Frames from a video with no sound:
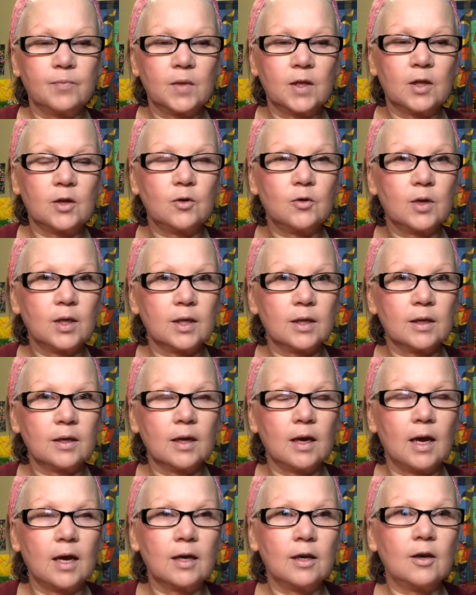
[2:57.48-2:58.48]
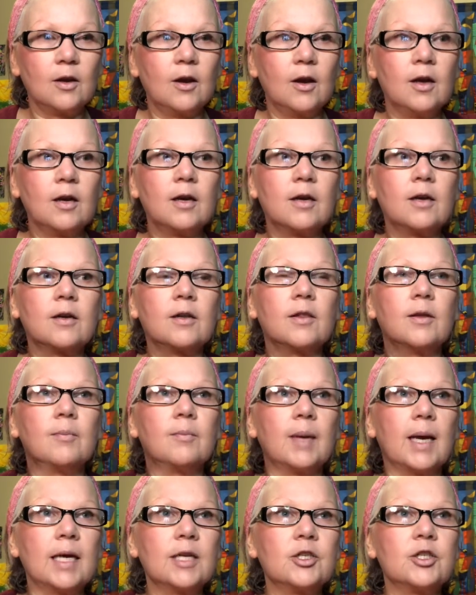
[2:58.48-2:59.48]
you can unlock the
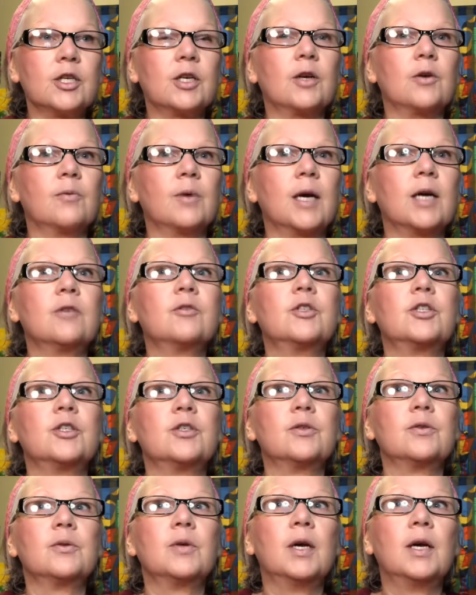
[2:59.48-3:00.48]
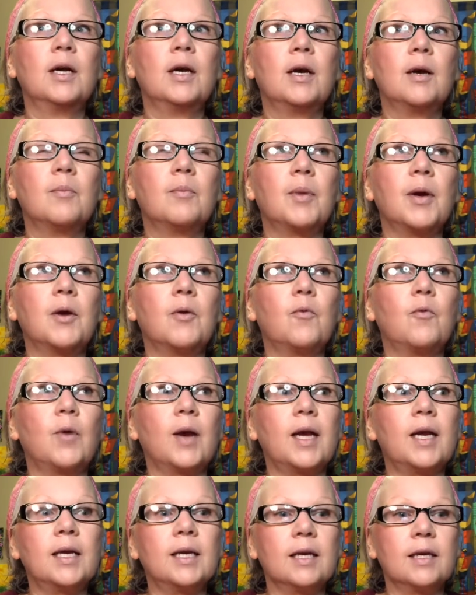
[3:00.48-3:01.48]
magic around you by
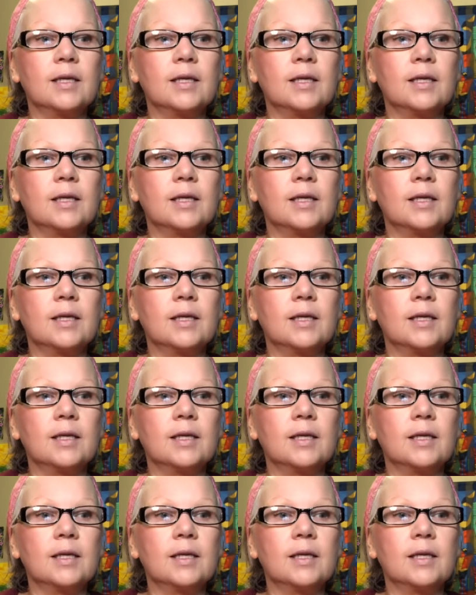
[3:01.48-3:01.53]
waiting